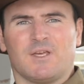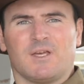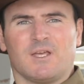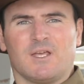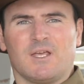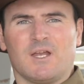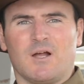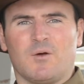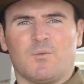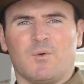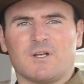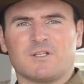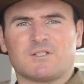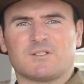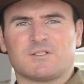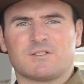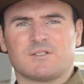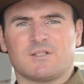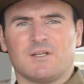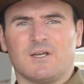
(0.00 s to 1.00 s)

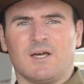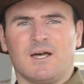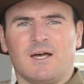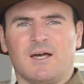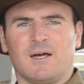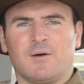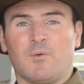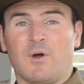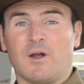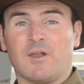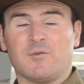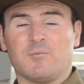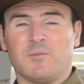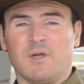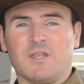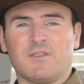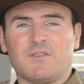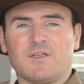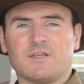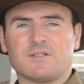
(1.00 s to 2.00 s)
Once one of the
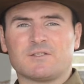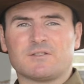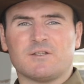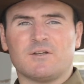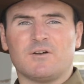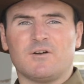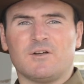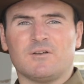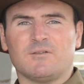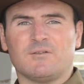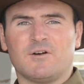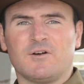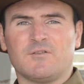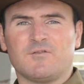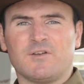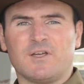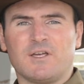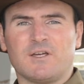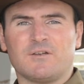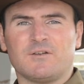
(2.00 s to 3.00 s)
big things that I
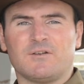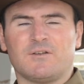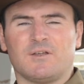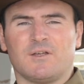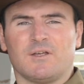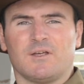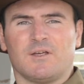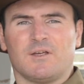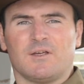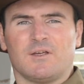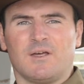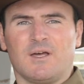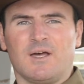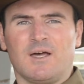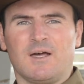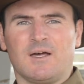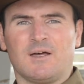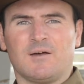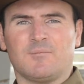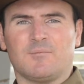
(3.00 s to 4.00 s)
found
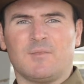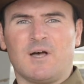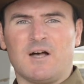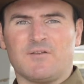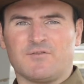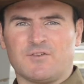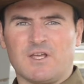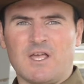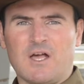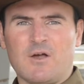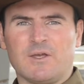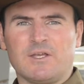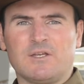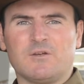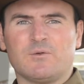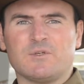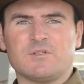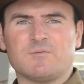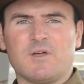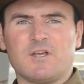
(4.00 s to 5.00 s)
after going
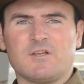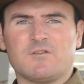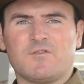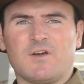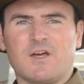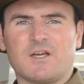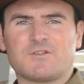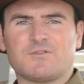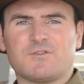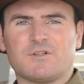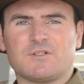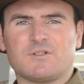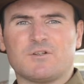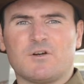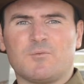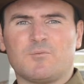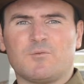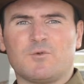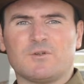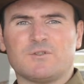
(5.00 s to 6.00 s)
into his manufacturing
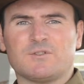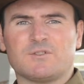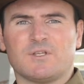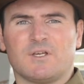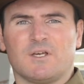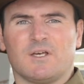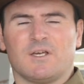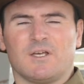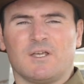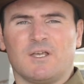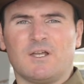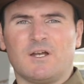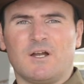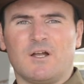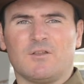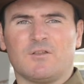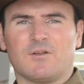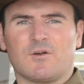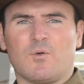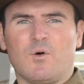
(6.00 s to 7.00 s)
shop was
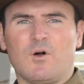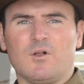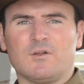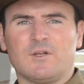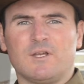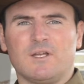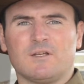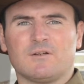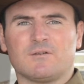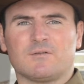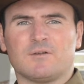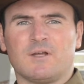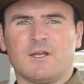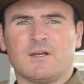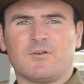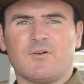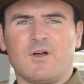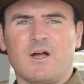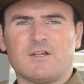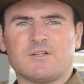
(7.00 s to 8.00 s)
the quality
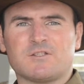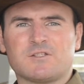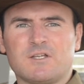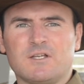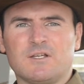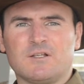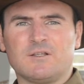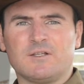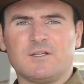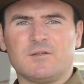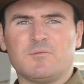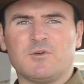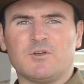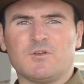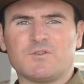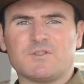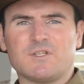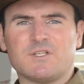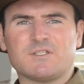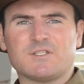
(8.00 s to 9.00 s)
and grade of steel that he
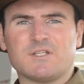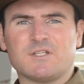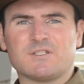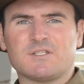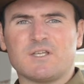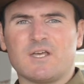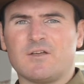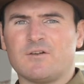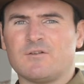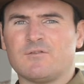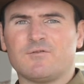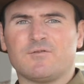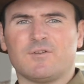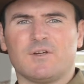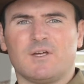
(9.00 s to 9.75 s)
builds these things out of.